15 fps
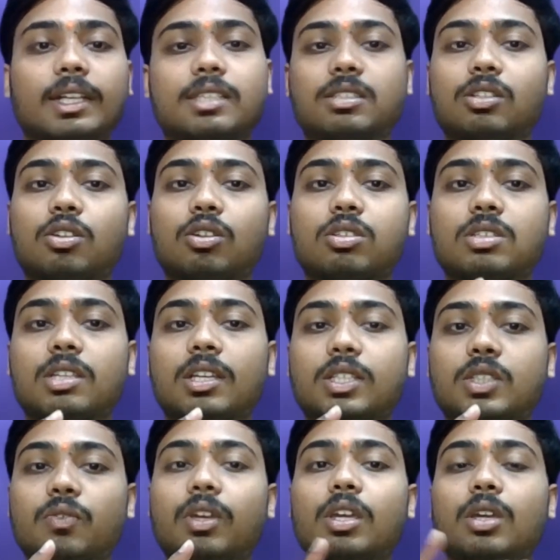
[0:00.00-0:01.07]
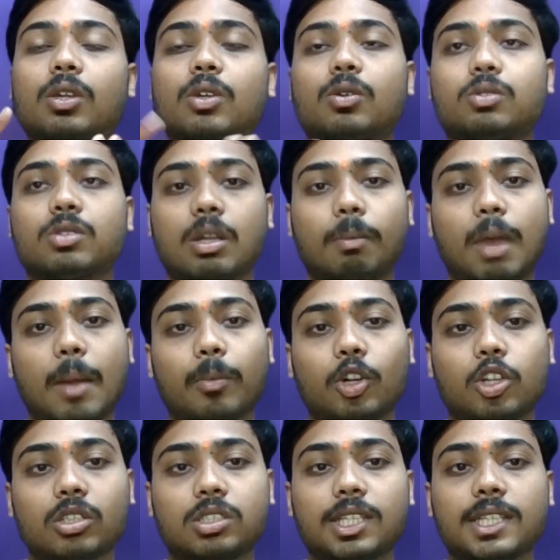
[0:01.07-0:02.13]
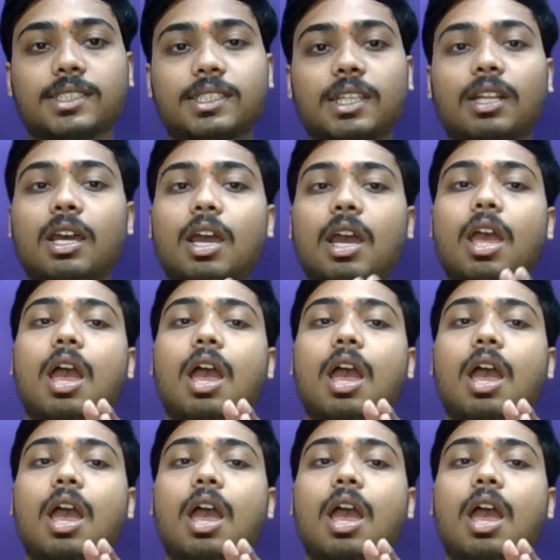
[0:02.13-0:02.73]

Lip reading: test.csv, usermap.json,